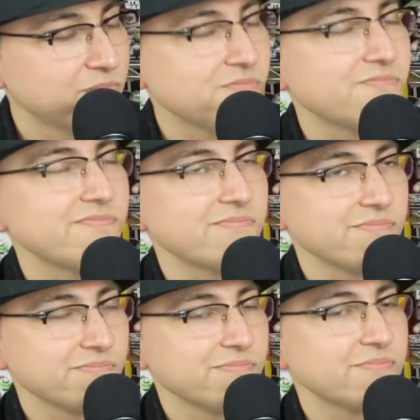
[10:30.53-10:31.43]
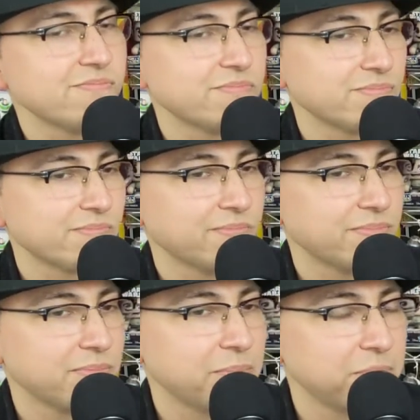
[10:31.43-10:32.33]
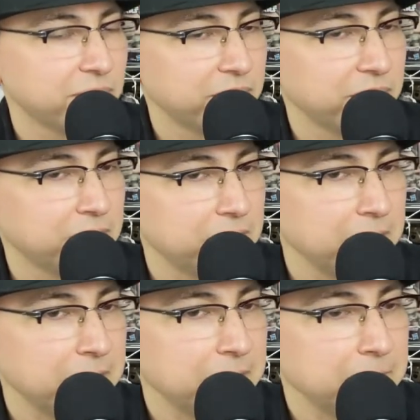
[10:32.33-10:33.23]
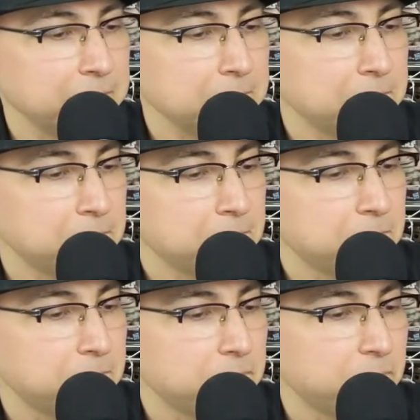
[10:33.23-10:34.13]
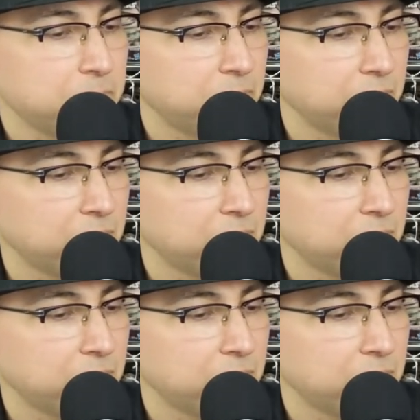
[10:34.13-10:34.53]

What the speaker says: [no speech]